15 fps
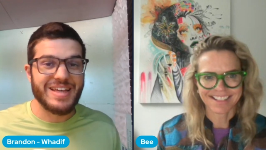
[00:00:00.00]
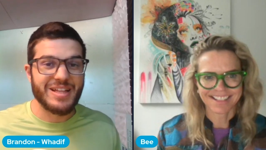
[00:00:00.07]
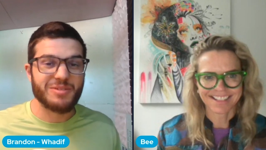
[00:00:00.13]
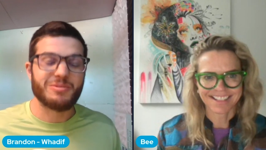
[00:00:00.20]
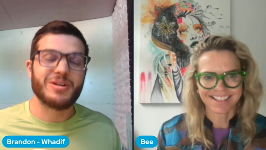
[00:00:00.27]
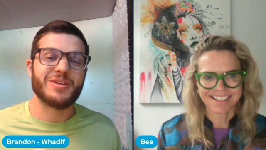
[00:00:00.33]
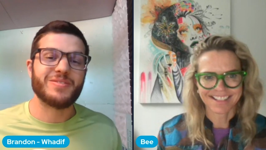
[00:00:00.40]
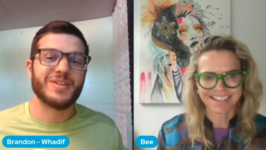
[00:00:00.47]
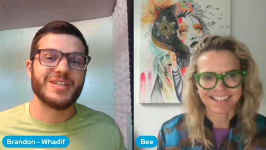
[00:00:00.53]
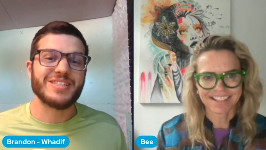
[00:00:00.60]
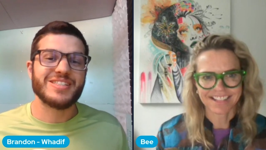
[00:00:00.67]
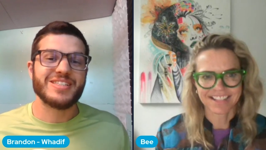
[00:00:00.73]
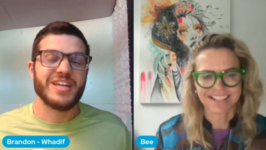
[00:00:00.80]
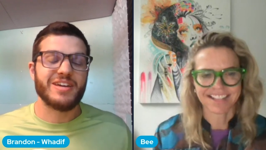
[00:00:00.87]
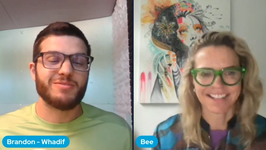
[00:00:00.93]
Speaker 1: other one of
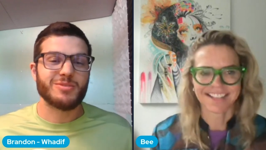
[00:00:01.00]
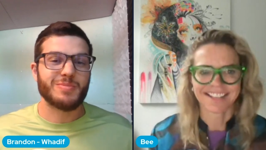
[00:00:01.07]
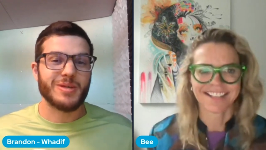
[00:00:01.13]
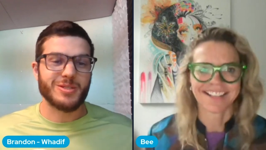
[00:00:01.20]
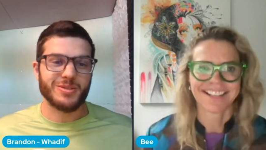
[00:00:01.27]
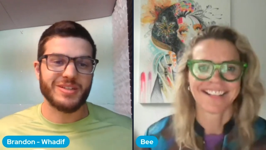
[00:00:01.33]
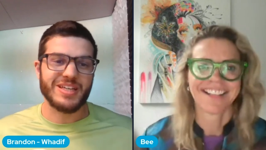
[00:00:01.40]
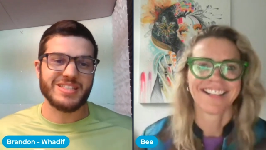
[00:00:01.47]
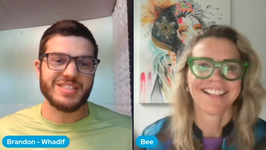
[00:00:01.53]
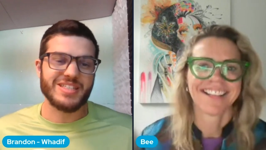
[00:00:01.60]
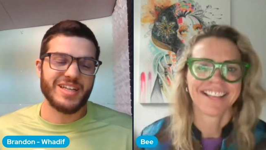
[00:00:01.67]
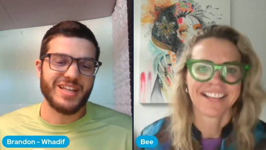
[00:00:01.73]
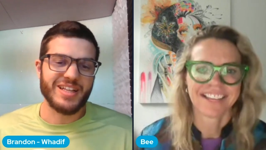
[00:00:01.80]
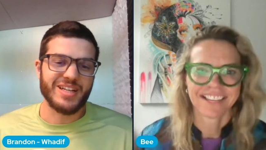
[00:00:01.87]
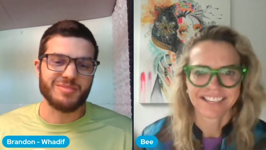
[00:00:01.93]
us. I have a special guest
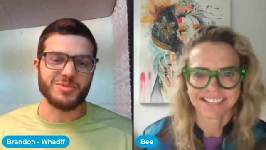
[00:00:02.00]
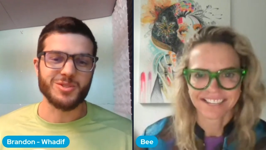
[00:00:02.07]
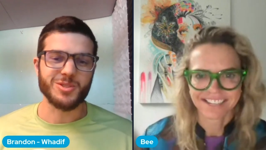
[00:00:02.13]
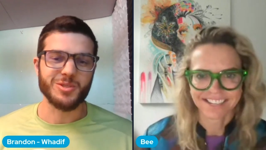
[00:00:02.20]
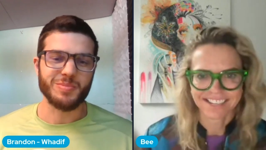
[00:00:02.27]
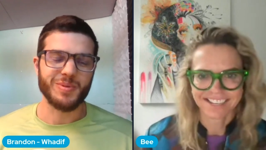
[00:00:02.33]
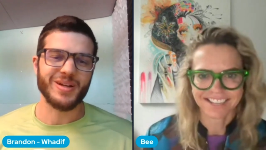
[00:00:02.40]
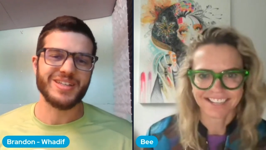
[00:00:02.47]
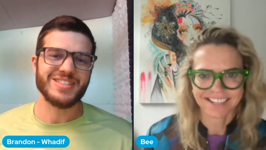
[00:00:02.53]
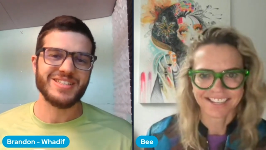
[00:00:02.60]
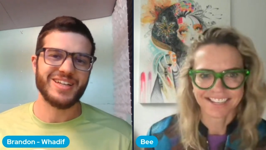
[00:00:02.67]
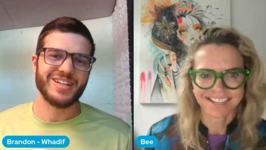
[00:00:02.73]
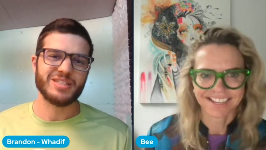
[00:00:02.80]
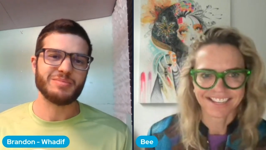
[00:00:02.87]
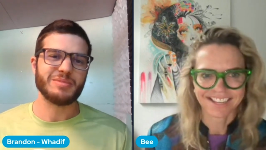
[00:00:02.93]
today that I'm super
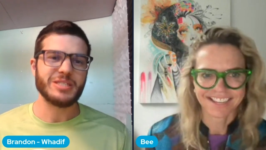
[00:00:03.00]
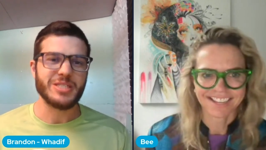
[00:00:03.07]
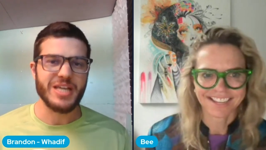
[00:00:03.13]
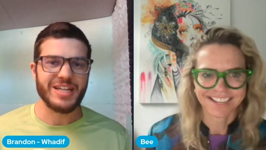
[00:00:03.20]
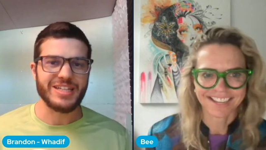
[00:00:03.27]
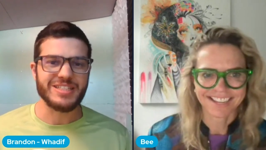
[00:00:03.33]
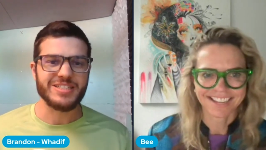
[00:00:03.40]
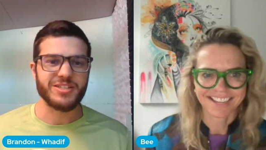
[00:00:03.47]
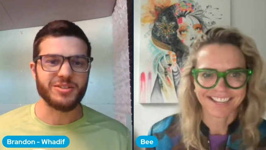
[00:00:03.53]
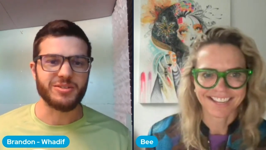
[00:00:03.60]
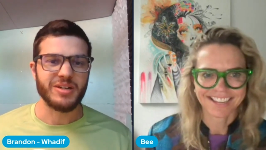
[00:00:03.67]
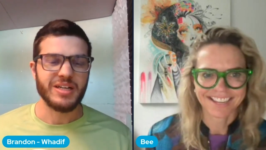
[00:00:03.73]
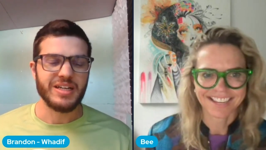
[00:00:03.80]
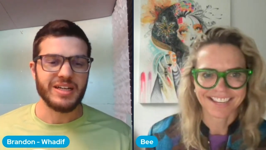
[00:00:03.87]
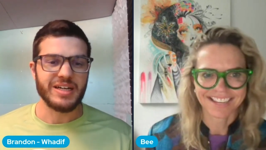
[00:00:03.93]
excited to be chatting to.
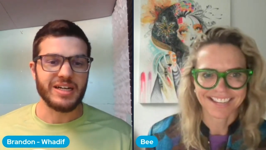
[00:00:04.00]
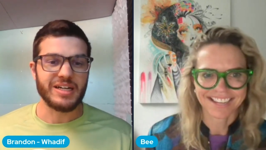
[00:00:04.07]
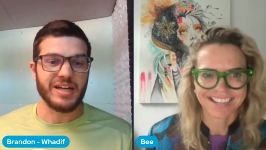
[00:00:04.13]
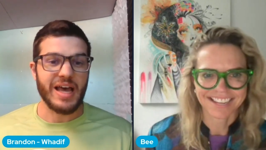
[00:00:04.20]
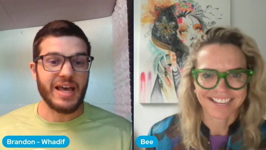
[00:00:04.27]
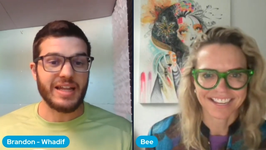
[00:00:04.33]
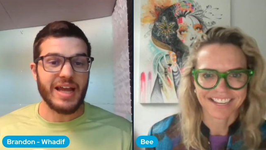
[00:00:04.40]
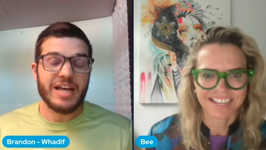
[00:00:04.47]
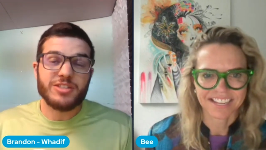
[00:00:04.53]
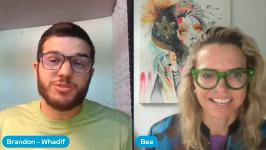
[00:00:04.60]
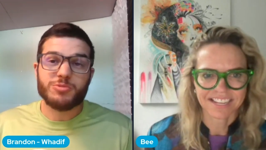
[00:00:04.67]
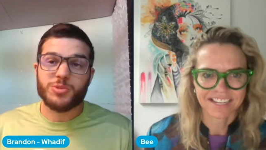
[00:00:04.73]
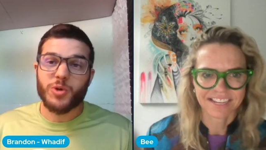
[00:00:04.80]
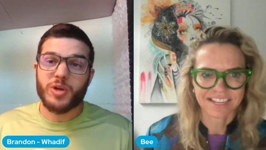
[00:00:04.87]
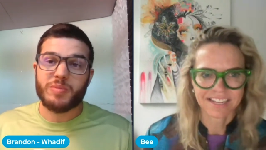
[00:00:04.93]
Uh, and as
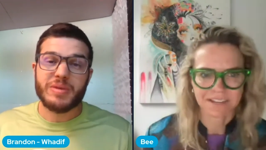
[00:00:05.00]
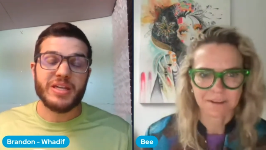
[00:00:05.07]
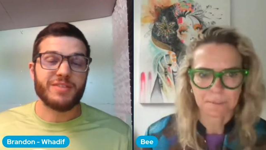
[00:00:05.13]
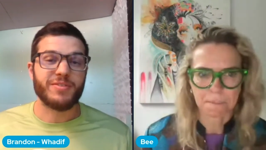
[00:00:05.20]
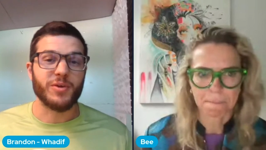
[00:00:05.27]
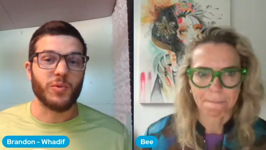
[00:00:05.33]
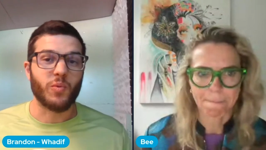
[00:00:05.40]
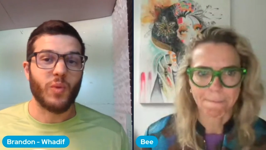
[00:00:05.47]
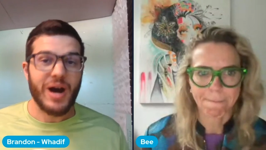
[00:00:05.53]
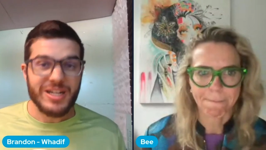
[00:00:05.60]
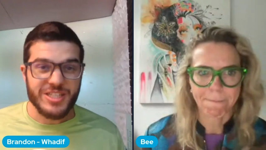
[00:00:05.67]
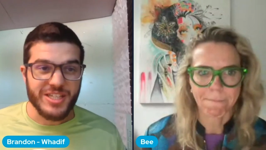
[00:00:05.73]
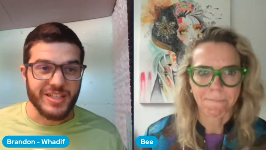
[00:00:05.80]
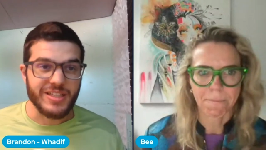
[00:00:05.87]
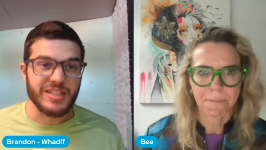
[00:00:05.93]
you join me, if you're
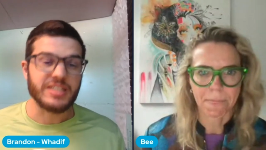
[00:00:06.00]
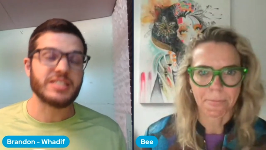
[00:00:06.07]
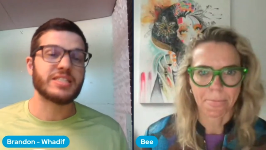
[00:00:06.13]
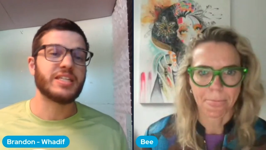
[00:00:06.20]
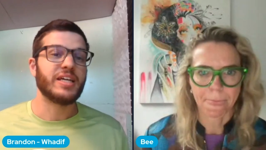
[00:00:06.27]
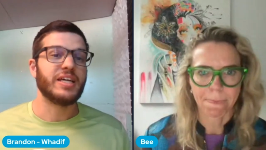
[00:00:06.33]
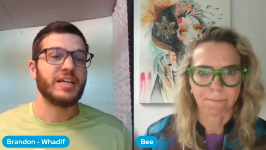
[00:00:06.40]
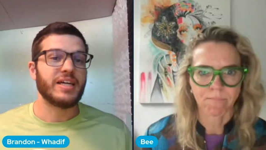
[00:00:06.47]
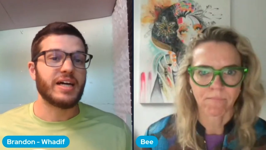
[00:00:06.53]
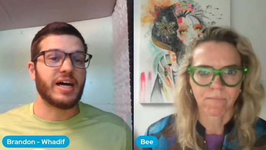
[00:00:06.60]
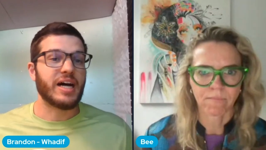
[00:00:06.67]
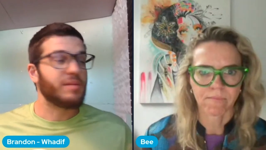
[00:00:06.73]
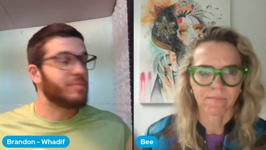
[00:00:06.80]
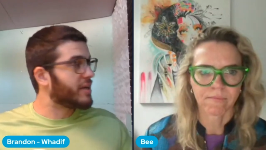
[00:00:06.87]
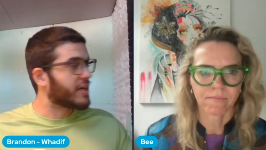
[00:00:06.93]
watching this,
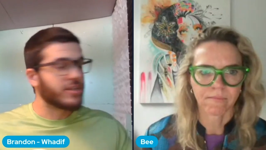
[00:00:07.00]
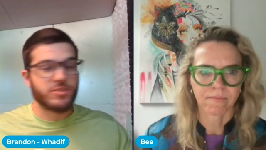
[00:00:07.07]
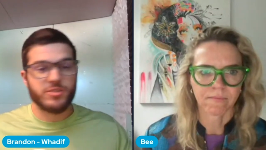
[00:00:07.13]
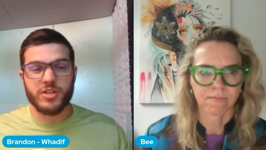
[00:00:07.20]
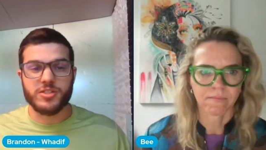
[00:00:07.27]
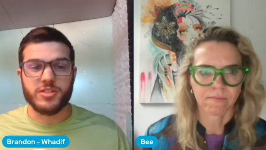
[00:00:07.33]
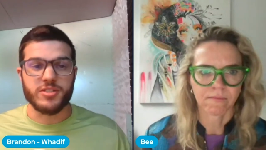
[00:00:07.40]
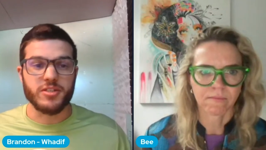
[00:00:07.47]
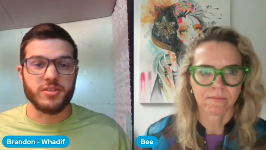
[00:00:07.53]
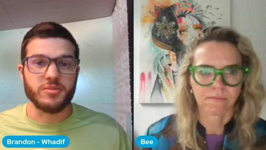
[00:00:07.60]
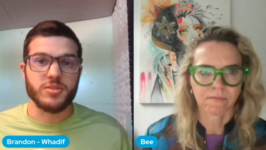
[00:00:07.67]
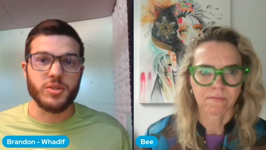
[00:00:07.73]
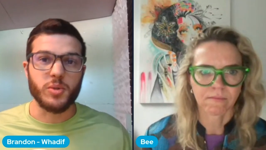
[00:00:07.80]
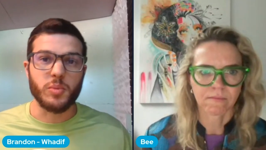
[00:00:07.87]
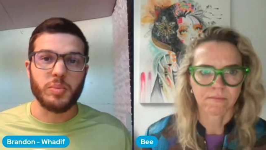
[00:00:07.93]
I'm in a construction zone.
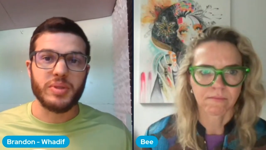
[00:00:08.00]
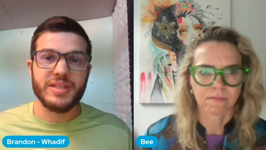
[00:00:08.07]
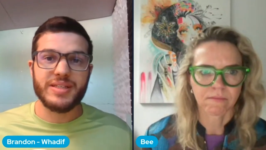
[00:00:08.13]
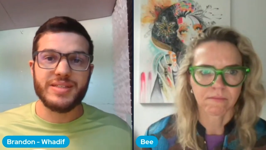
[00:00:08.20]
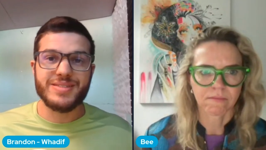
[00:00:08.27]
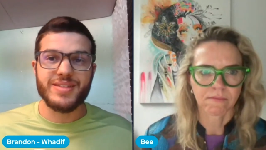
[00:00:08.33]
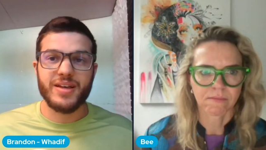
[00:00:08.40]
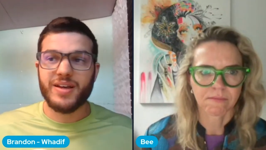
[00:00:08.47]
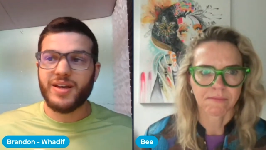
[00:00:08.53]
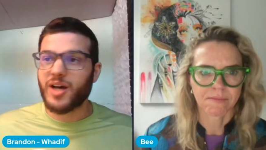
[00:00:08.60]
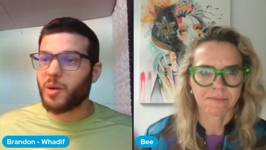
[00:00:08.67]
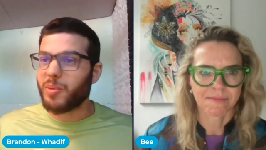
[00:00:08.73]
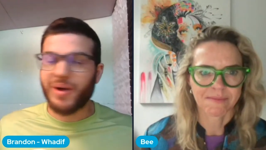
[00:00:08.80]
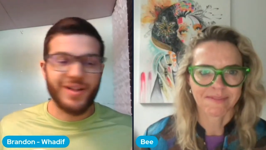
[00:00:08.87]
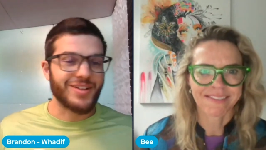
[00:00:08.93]
So please
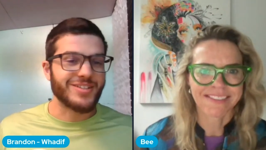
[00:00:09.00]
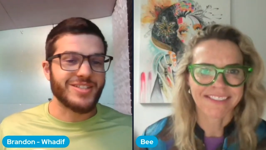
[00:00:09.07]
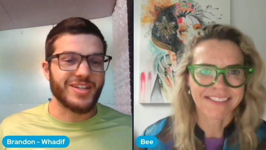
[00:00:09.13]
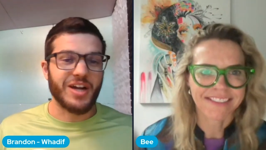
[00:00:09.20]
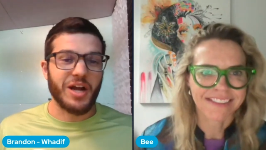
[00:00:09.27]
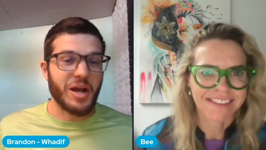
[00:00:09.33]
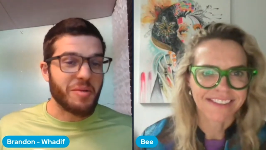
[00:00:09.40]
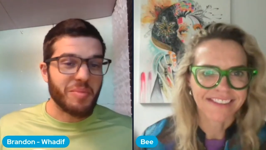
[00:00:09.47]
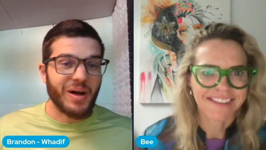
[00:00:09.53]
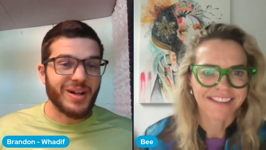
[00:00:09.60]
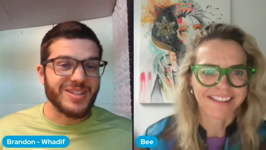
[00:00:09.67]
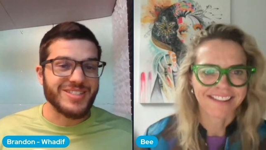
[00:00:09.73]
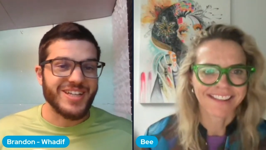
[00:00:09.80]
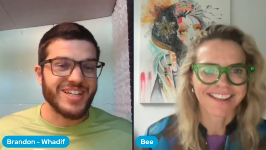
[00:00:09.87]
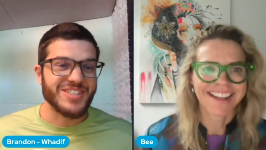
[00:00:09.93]
apologize. I
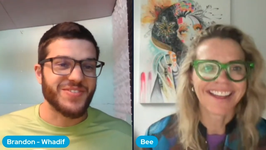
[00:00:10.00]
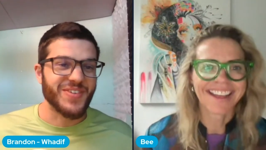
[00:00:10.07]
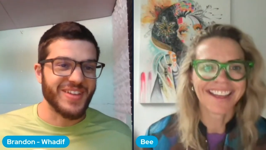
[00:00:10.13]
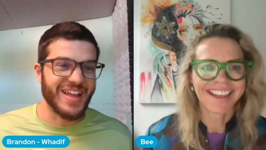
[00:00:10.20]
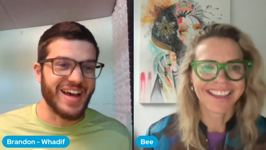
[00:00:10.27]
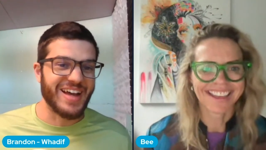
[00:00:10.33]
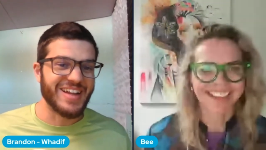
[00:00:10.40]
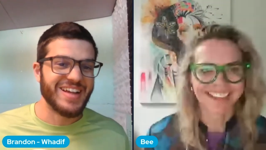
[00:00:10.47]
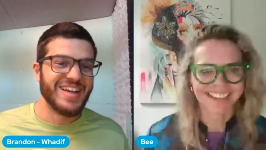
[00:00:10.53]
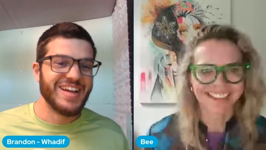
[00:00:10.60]
apologize for that.